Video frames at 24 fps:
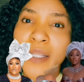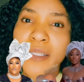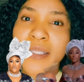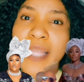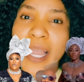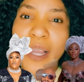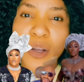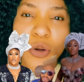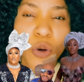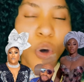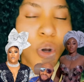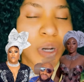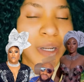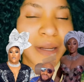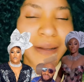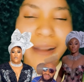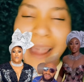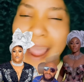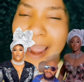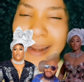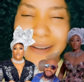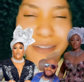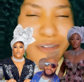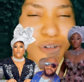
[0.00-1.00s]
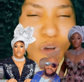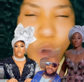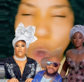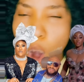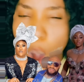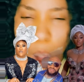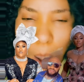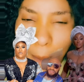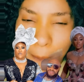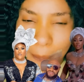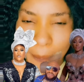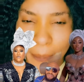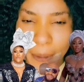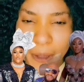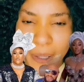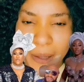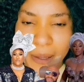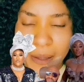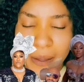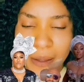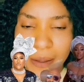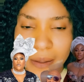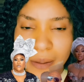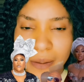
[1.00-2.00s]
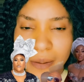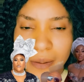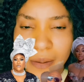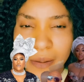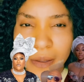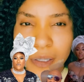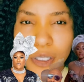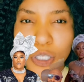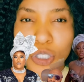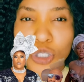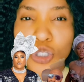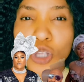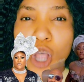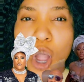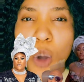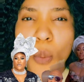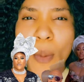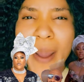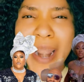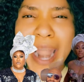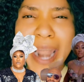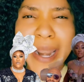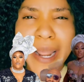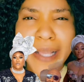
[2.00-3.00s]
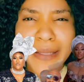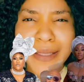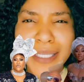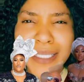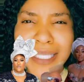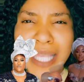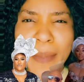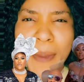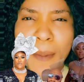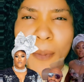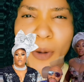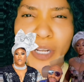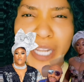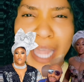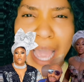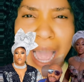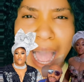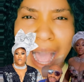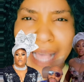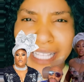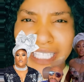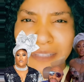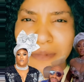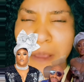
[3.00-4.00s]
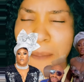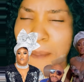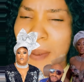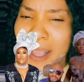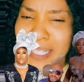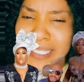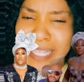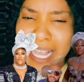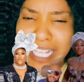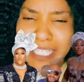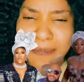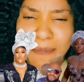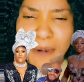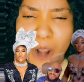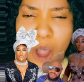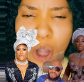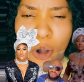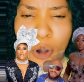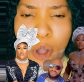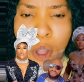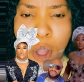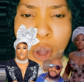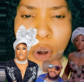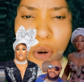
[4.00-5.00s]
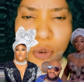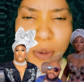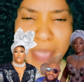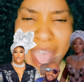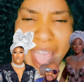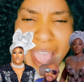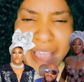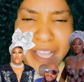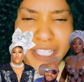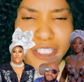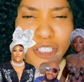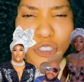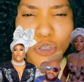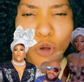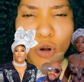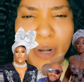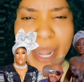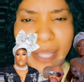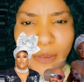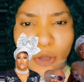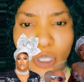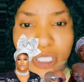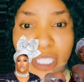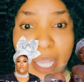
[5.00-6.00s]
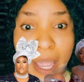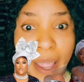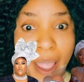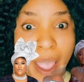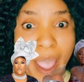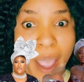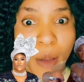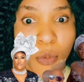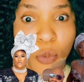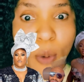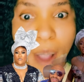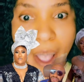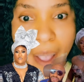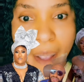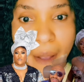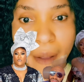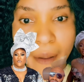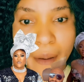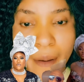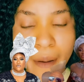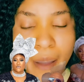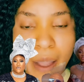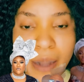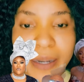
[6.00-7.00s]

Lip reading: Then go line up. So when I see some people, they ask me, patience blog, where is Yul Edochie away?